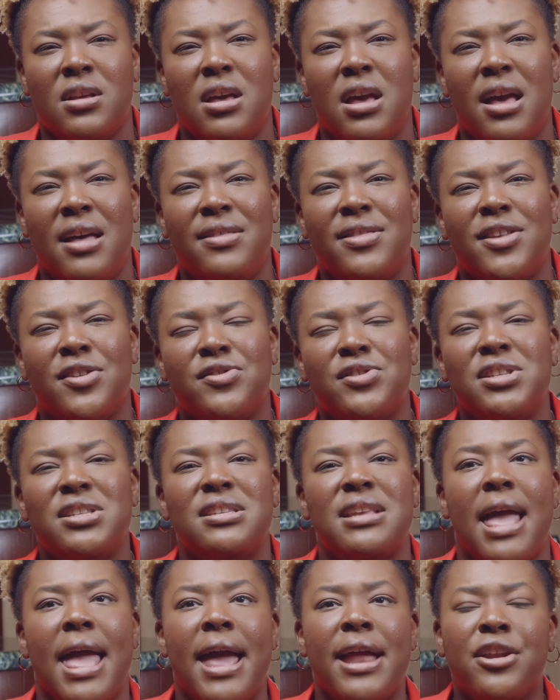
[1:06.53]
And there's this
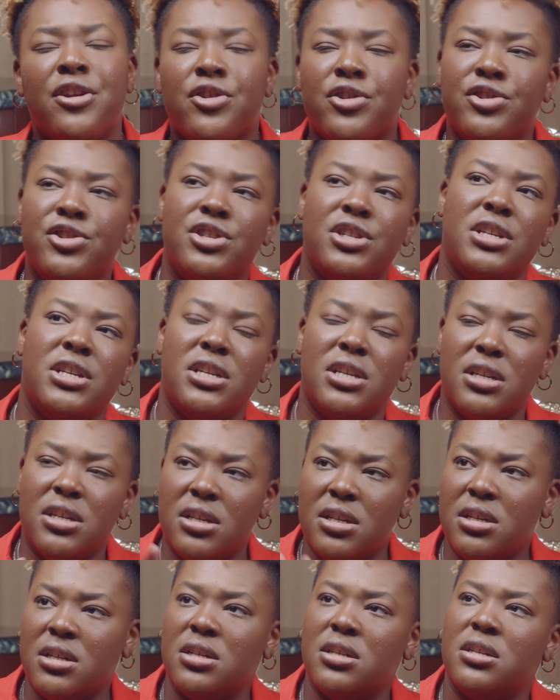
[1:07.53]
energy
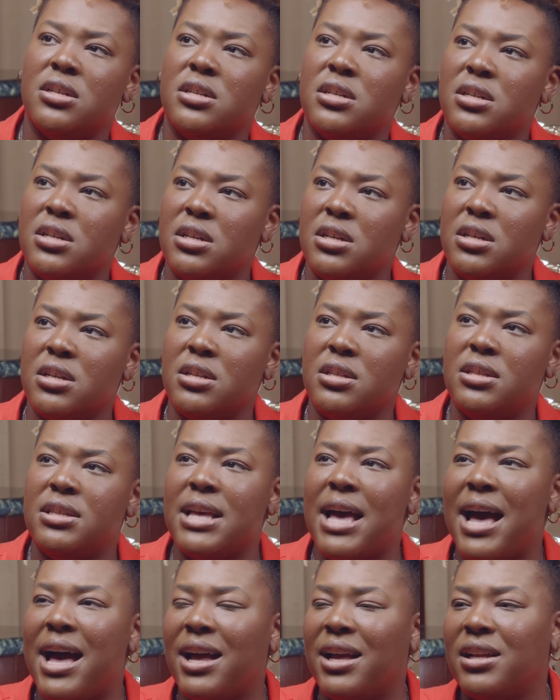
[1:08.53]

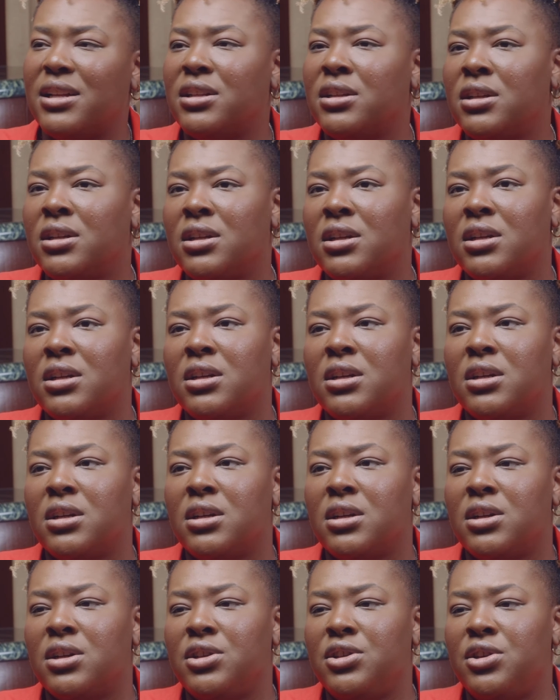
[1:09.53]
that,
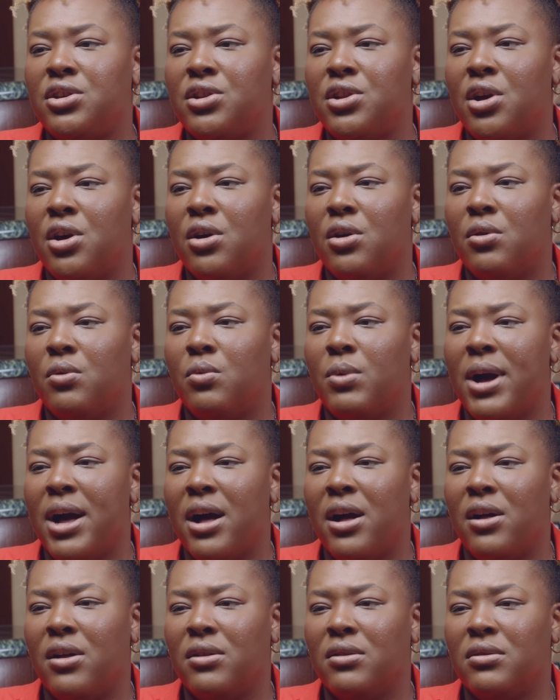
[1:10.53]
you know,
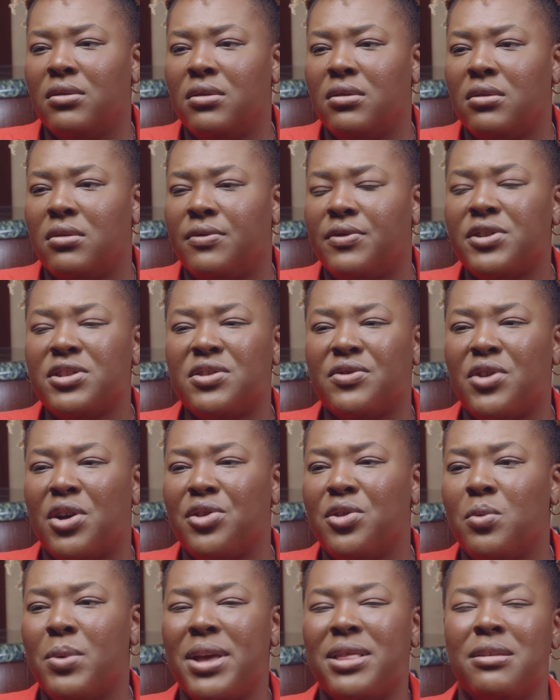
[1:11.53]
well, first of all,
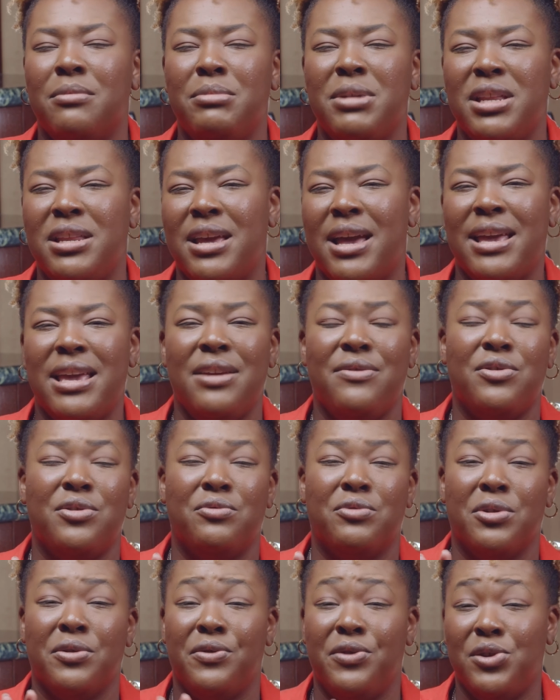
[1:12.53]
the way the media even
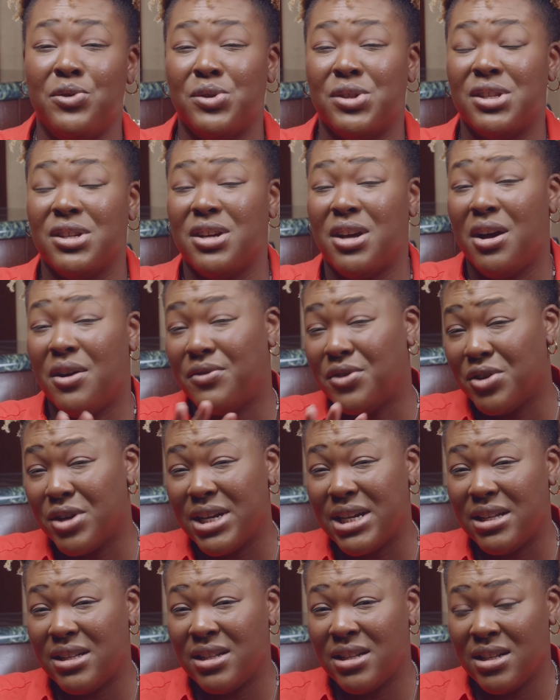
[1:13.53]
refused to cover
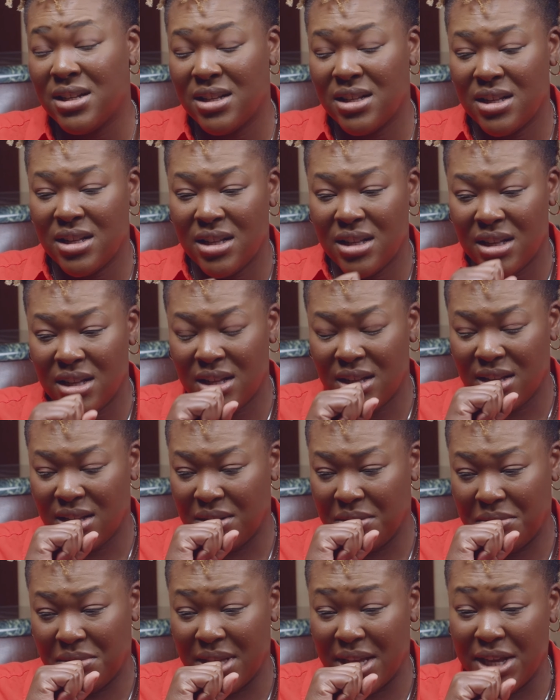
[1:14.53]
it,
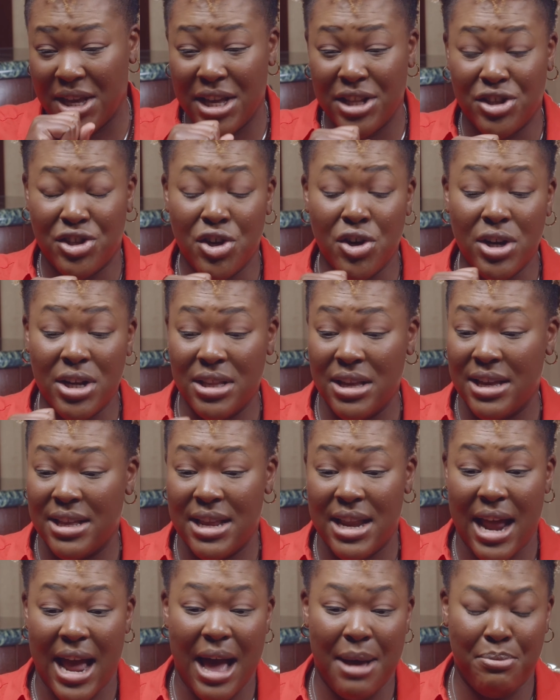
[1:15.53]
it, it took
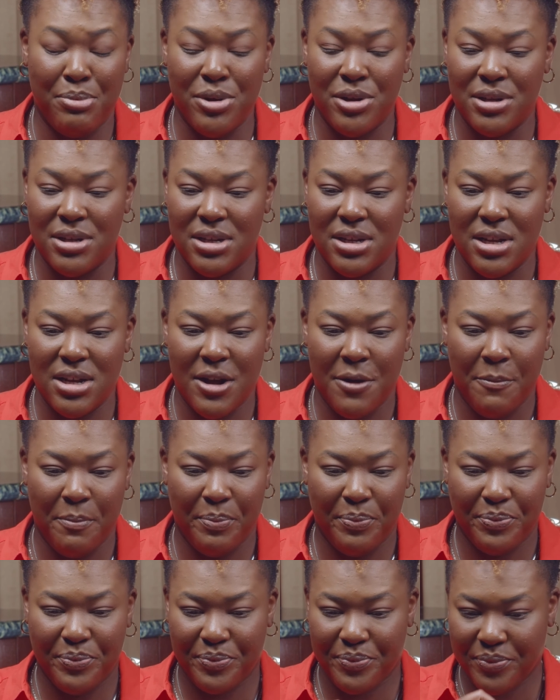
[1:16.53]
it happened,
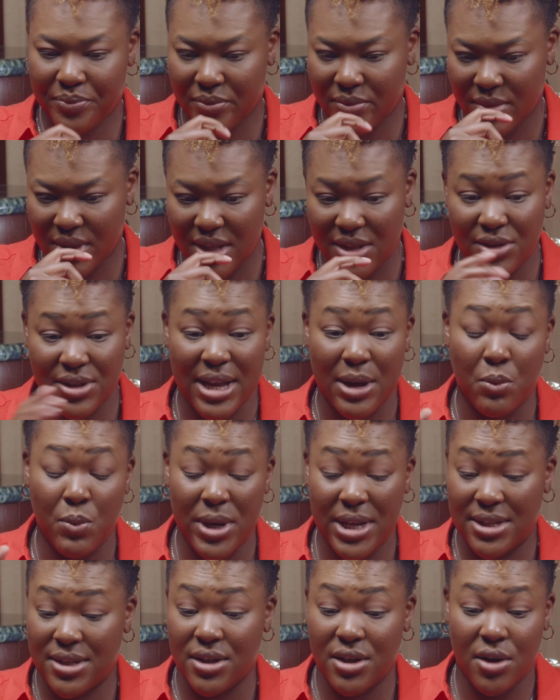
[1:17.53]
it's like
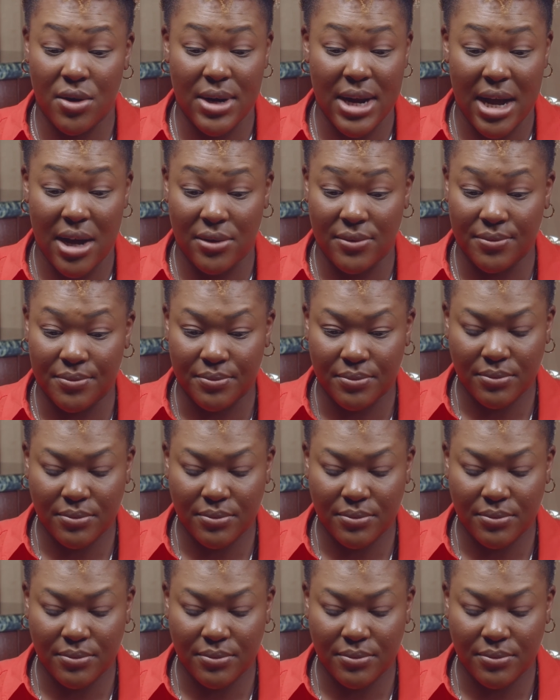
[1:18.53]
weeks ago now.